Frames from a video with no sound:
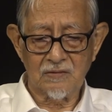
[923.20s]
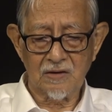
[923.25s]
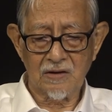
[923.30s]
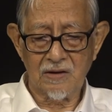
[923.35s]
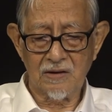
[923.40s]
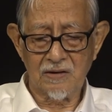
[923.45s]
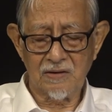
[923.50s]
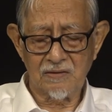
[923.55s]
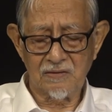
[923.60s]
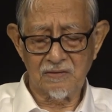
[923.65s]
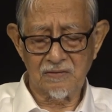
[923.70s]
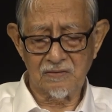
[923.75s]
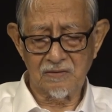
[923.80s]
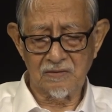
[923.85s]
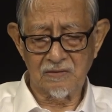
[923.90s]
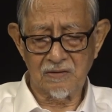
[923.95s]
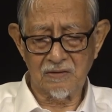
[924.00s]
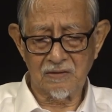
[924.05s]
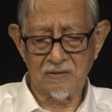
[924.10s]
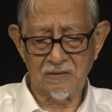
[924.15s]

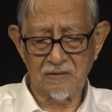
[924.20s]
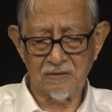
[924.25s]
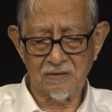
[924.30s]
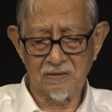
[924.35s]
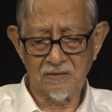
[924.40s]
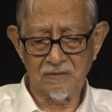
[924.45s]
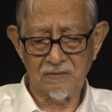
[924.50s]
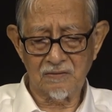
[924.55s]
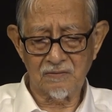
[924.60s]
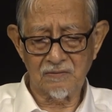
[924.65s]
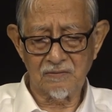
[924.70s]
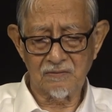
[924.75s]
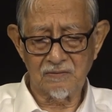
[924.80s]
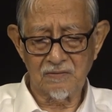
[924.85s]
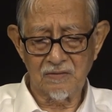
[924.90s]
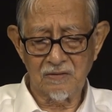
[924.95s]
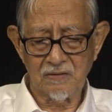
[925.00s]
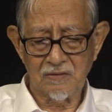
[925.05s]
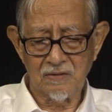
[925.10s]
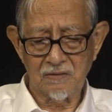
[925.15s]
and
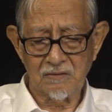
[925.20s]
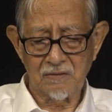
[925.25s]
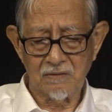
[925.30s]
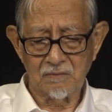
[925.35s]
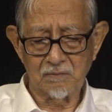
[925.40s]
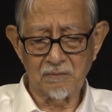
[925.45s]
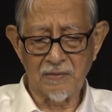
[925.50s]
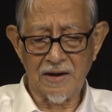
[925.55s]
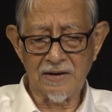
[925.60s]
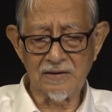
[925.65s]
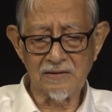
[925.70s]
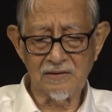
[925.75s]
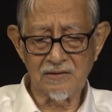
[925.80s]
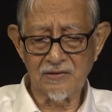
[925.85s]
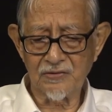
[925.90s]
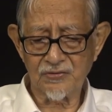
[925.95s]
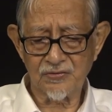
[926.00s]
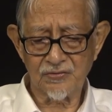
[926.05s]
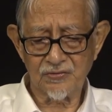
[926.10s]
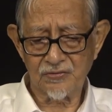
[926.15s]

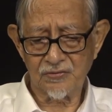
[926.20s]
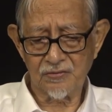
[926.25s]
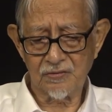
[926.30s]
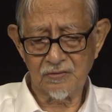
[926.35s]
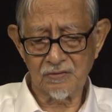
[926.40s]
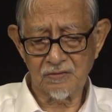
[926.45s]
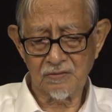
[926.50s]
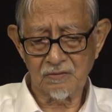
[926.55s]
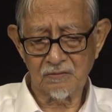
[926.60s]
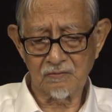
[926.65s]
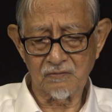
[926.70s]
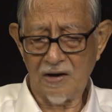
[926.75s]
mindless